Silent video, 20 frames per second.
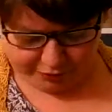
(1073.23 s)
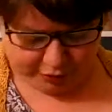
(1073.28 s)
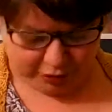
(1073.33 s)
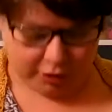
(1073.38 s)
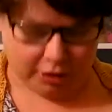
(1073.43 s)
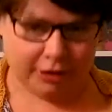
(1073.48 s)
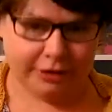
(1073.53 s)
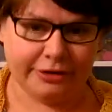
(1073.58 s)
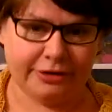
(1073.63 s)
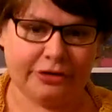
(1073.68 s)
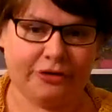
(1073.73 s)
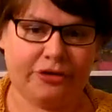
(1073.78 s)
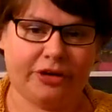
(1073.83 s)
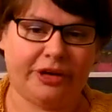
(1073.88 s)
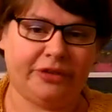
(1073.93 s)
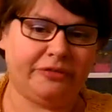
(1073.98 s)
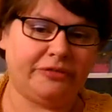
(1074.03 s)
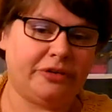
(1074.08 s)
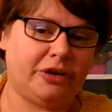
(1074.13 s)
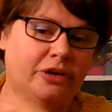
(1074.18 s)
a lot of
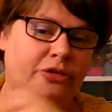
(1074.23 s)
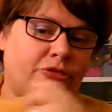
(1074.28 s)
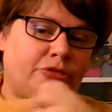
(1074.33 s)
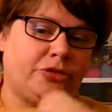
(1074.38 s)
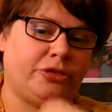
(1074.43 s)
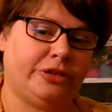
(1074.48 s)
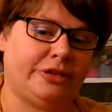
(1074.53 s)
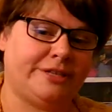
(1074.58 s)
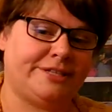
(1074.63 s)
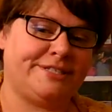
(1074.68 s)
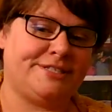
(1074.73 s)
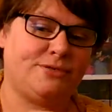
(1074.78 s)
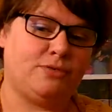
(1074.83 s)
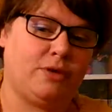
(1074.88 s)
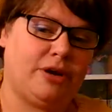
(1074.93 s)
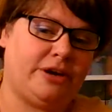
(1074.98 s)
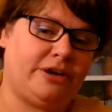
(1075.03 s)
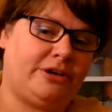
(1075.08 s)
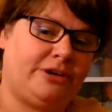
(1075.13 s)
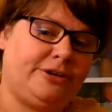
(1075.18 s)
grief over this
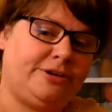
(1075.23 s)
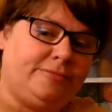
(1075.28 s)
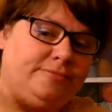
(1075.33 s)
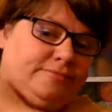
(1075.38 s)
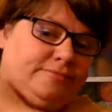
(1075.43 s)
sweater